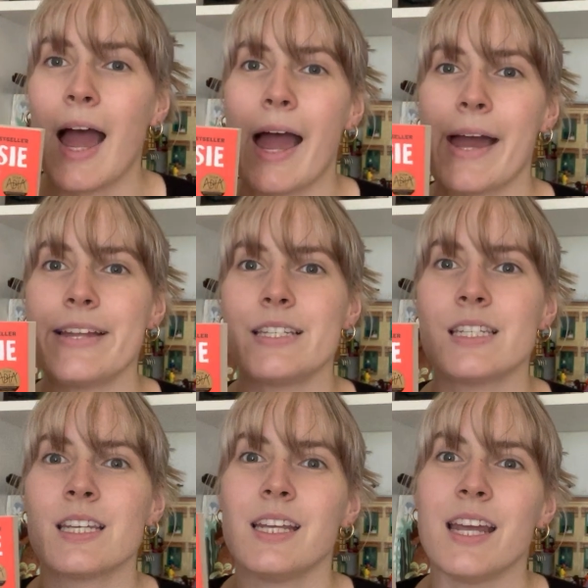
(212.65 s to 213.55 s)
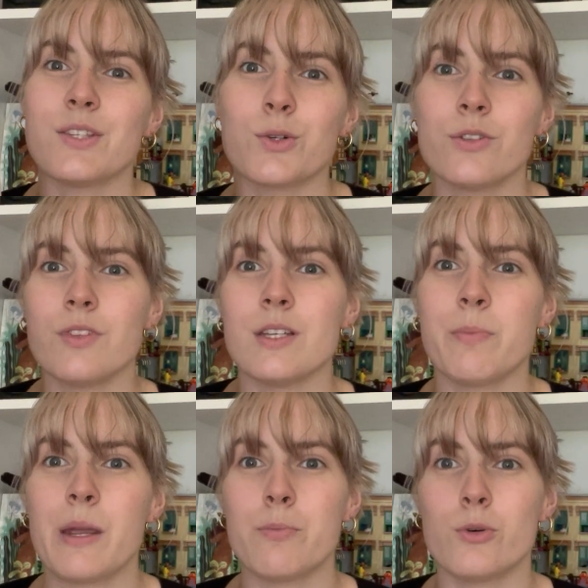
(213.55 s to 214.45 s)
And it's all of these
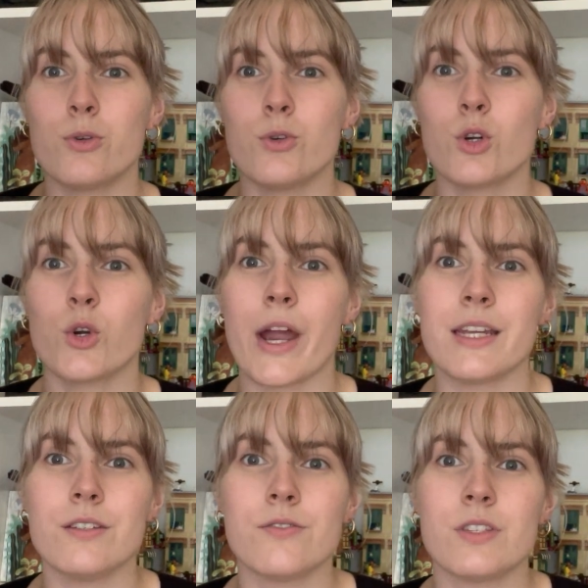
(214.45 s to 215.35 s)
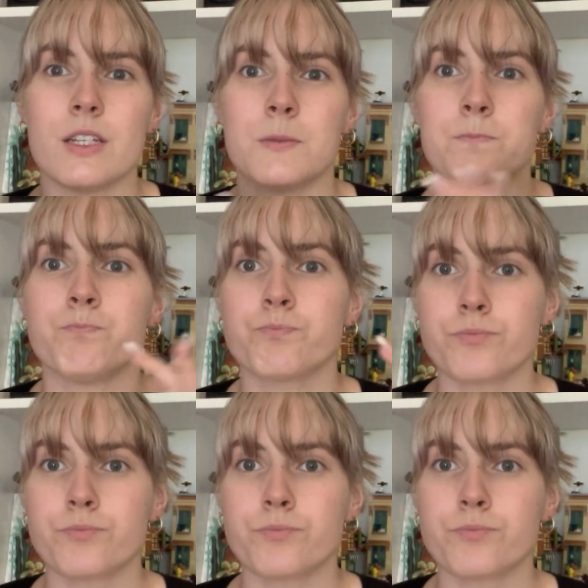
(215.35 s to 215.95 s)
people, creatives and